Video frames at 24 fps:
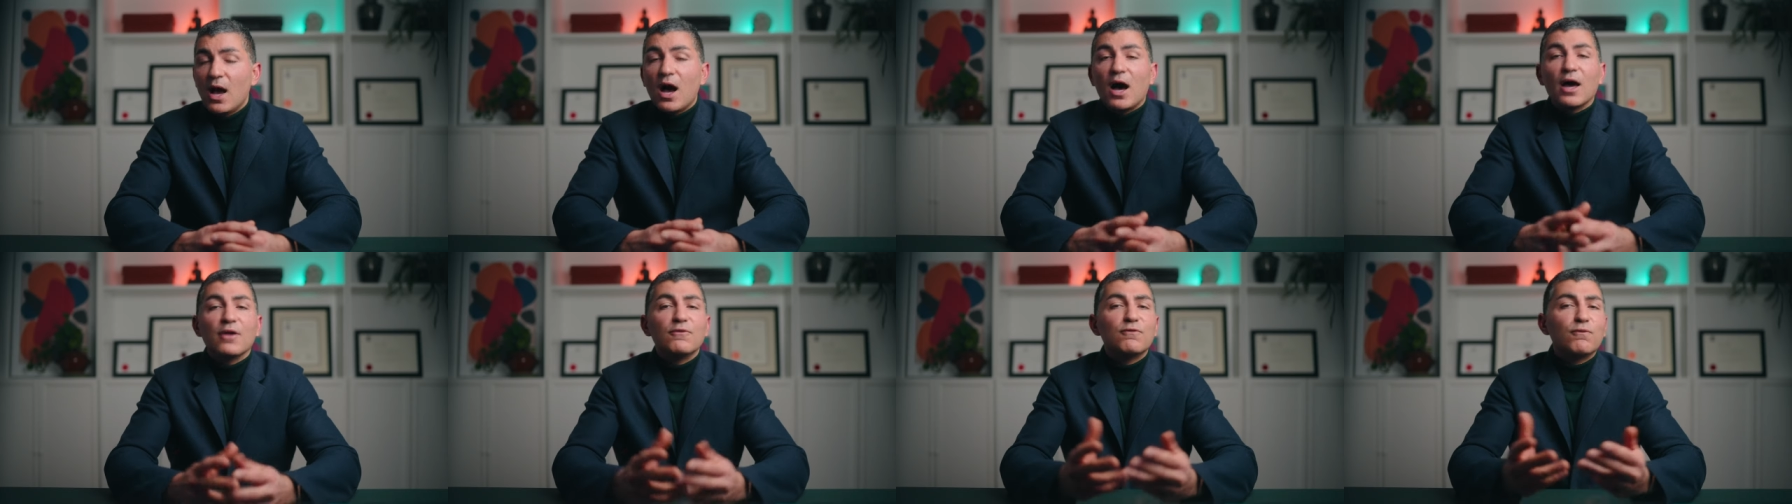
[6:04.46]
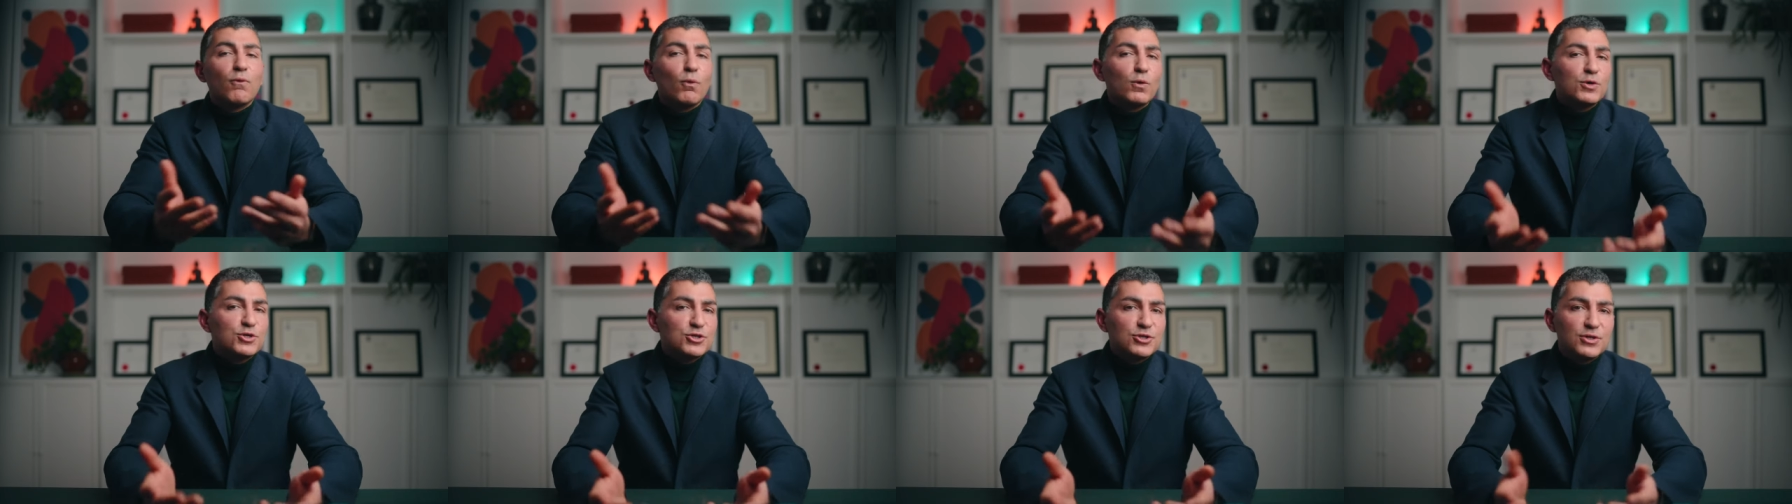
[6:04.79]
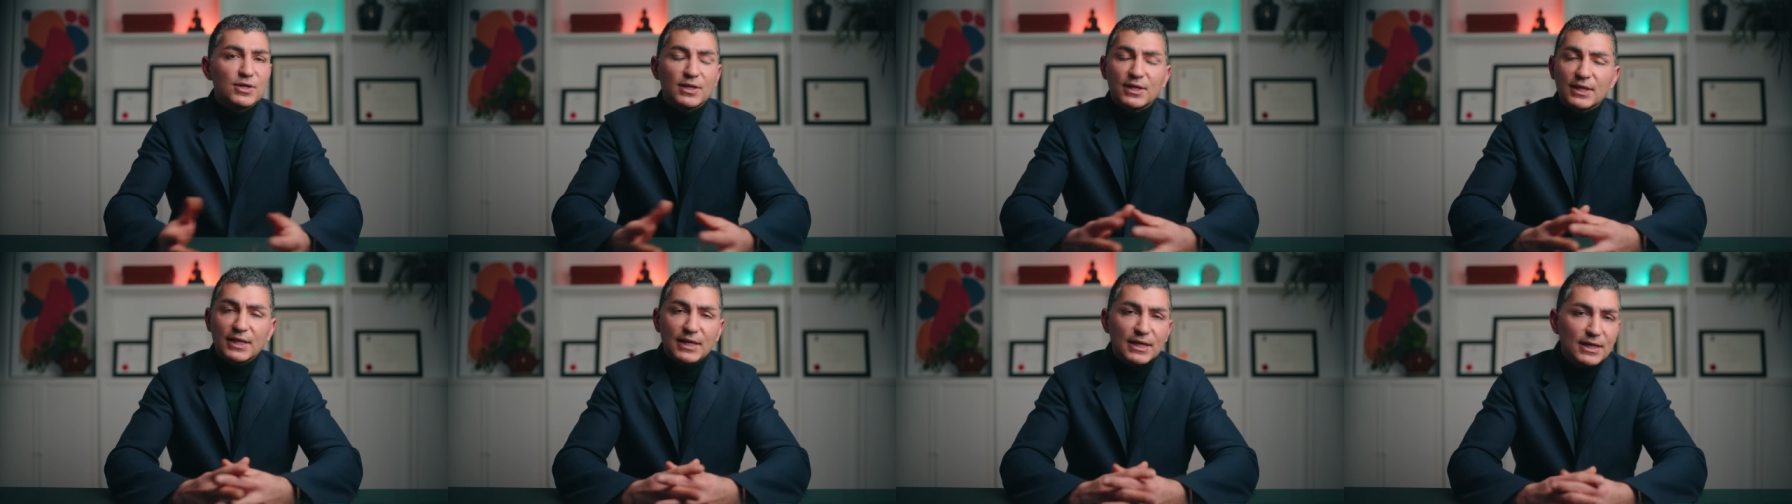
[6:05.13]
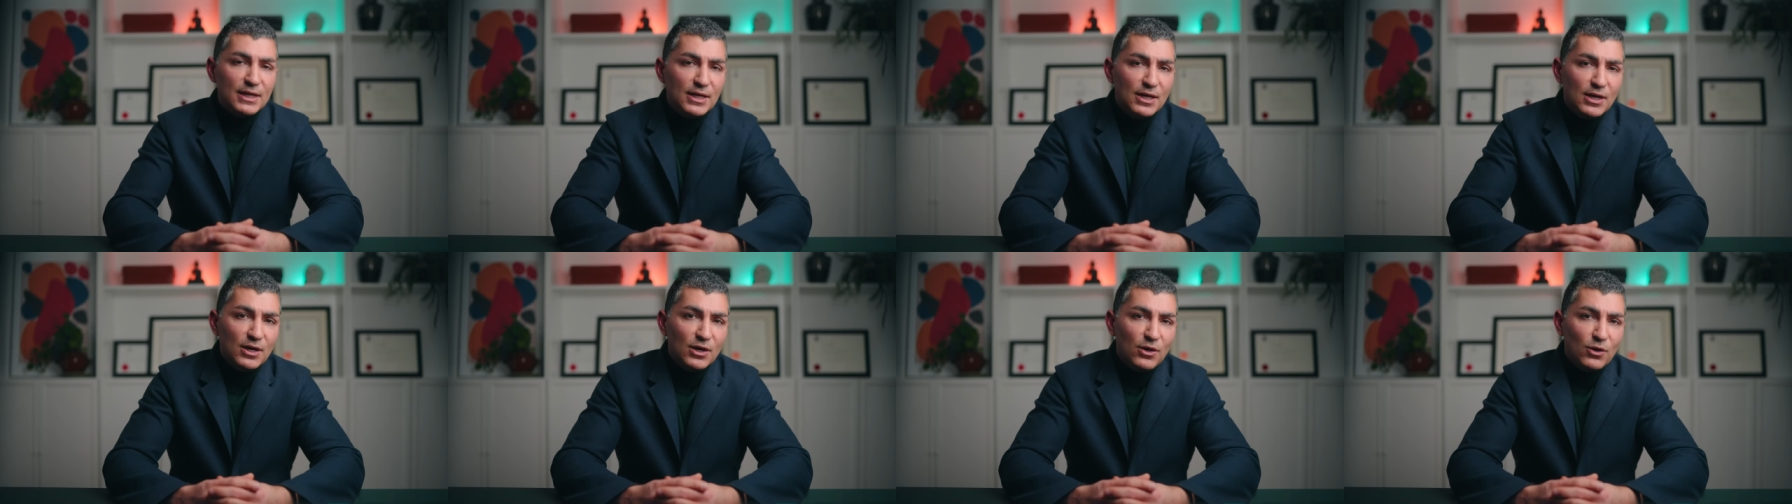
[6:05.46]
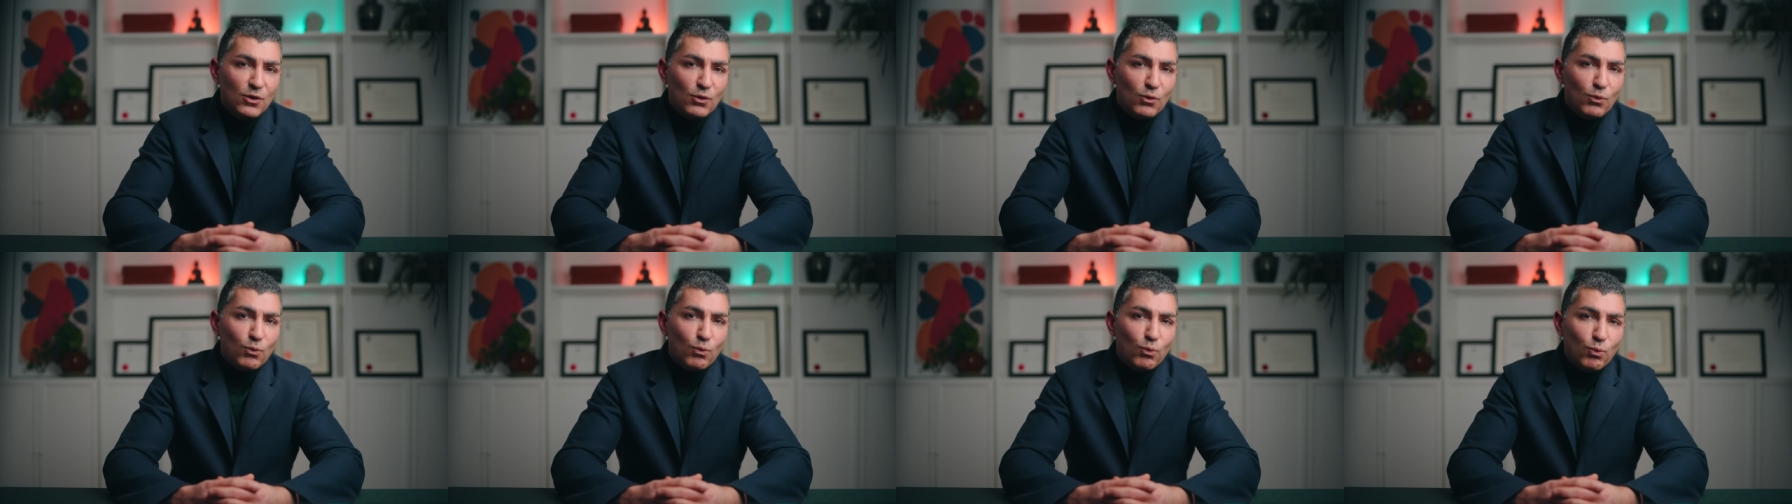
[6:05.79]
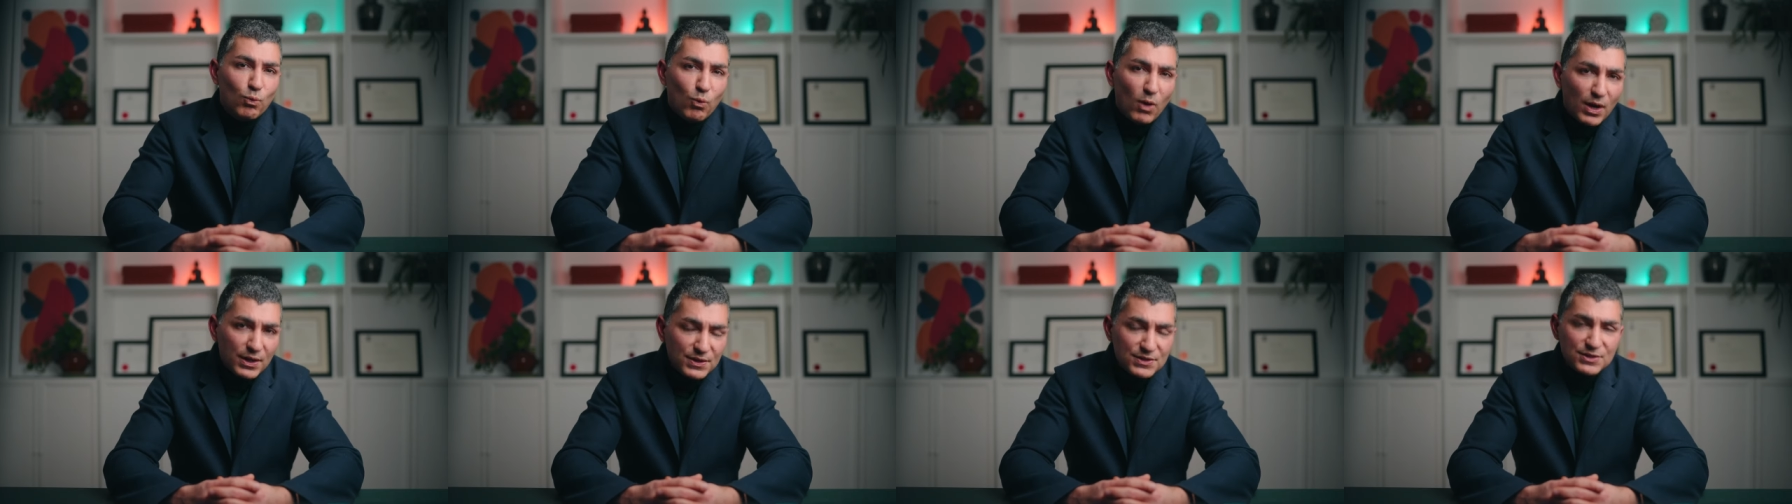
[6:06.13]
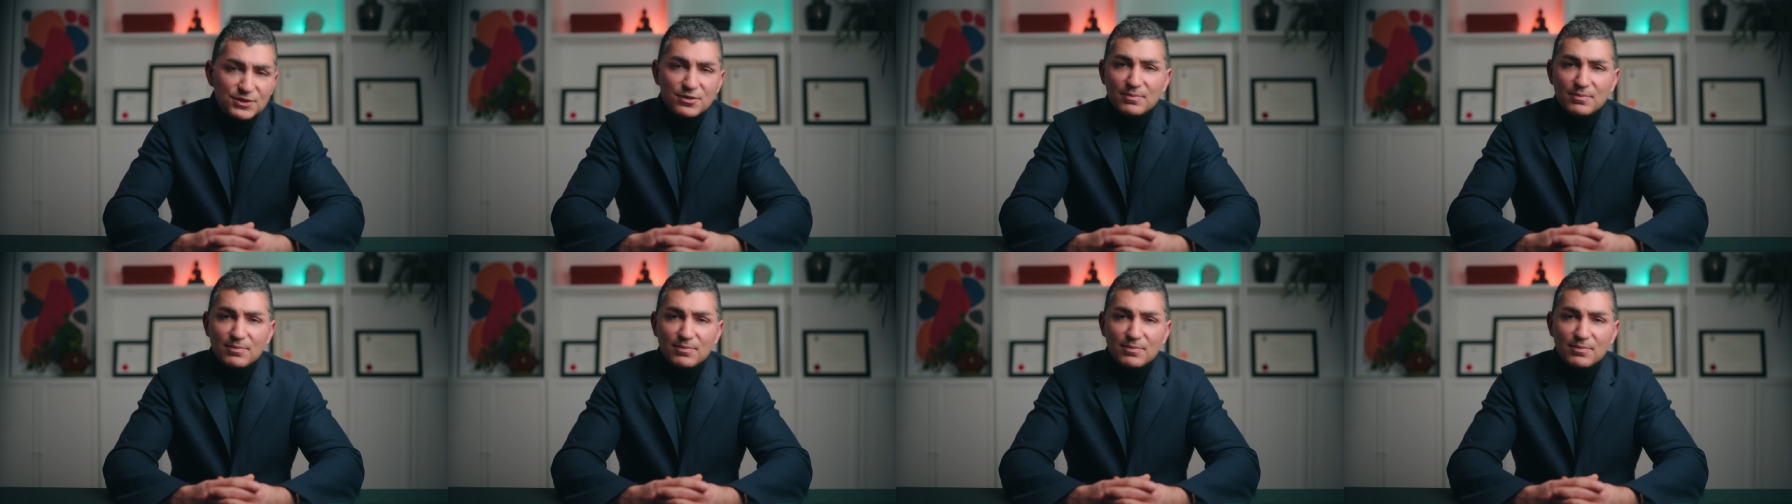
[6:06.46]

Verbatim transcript: Unfortunately, once